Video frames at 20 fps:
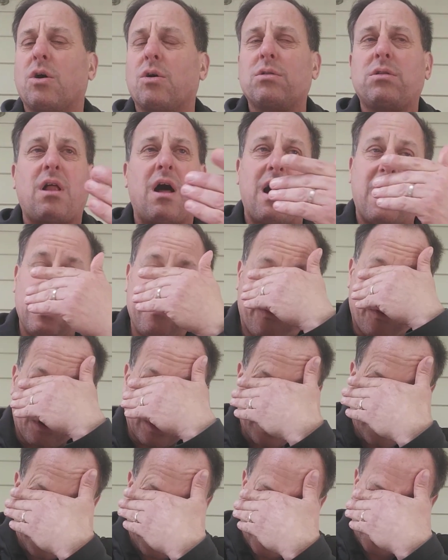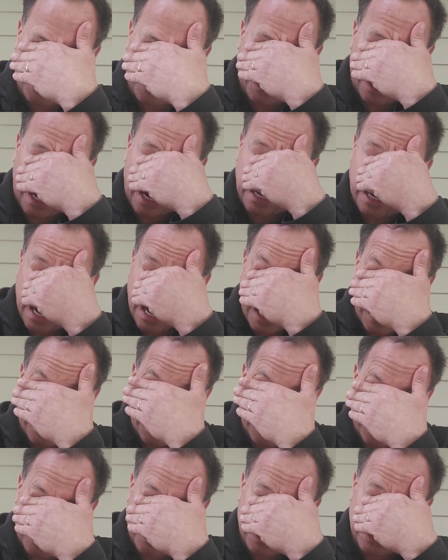go live on TikTok,
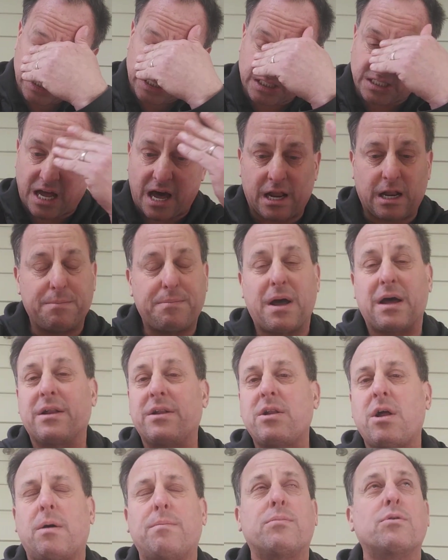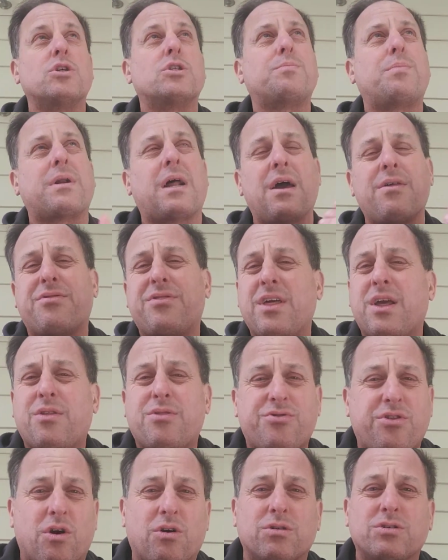guys, and this is not about numbers, but I think
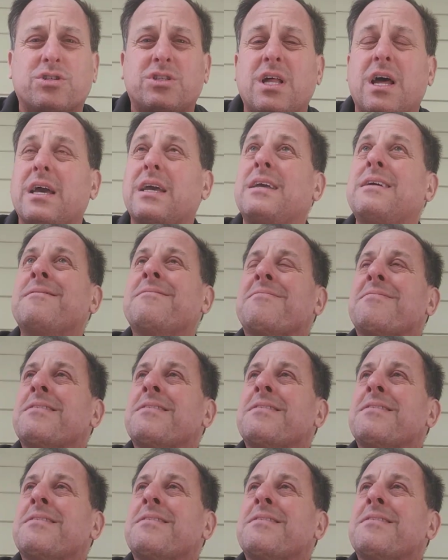Thursday